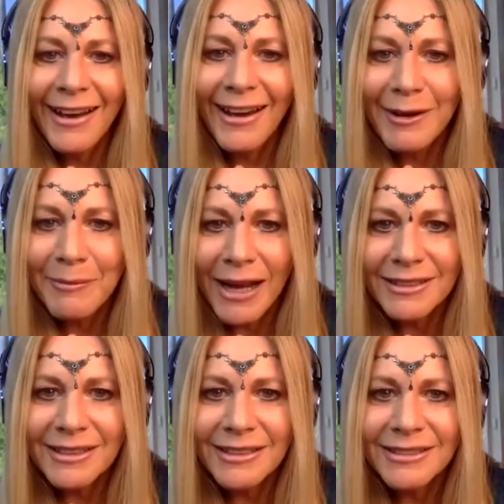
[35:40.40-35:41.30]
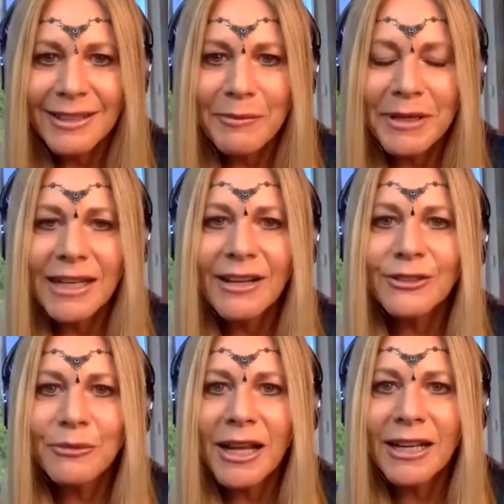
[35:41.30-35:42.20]
I see somebody
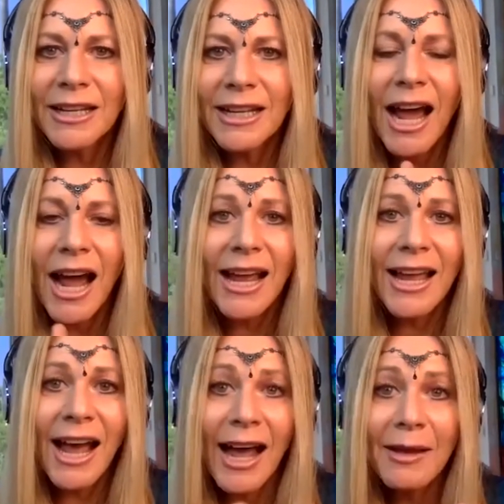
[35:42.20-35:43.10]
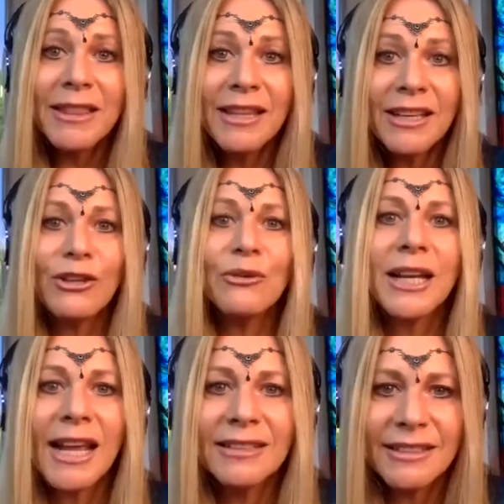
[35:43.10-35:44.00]
else writing in. I'm in the
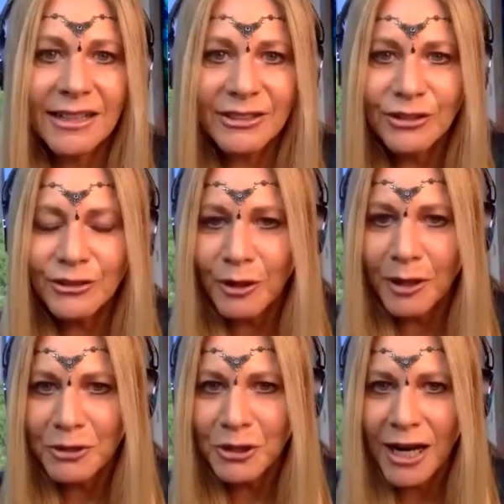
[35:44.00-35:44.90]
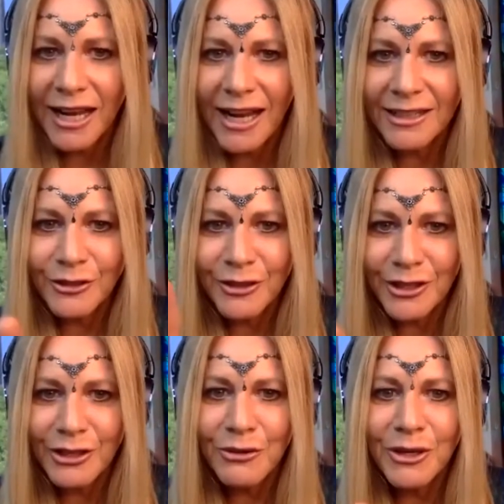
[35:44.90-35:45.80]
Q&A section, so I'm trying to answer
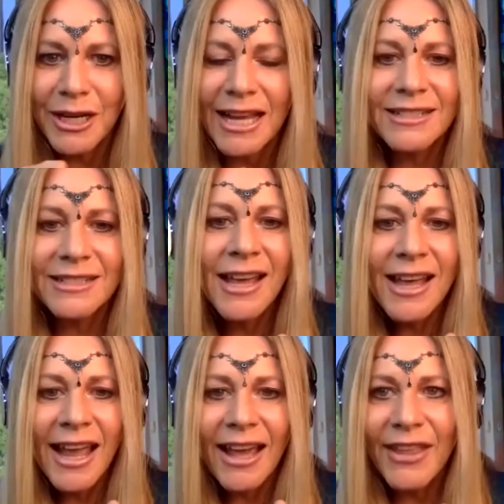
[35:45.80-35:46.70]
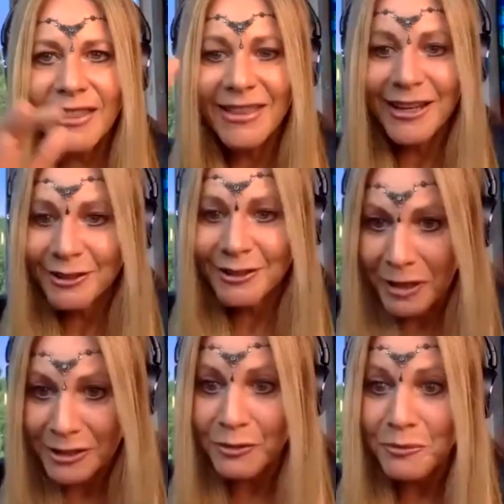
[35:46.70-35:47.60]
the Q&As. And then there's a
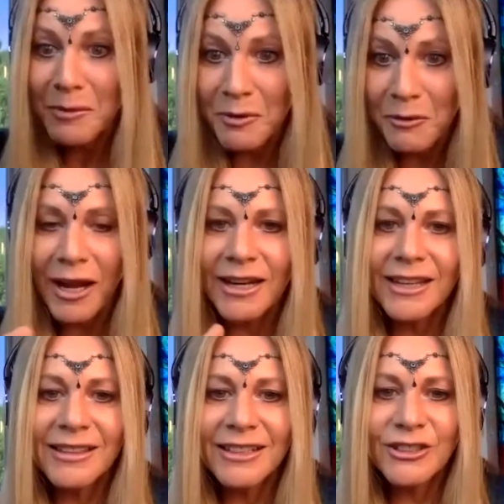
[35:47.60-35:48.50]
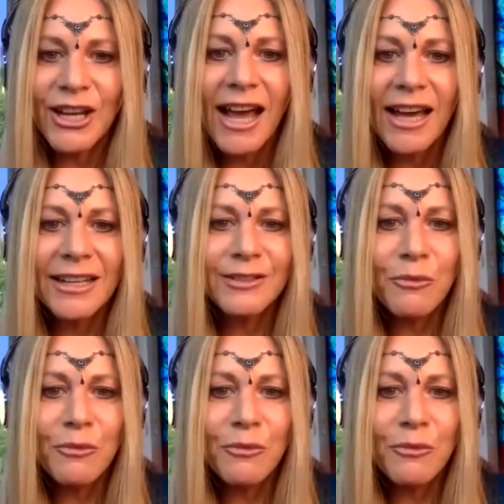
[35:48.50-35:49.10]
bunch of people writing in the chat as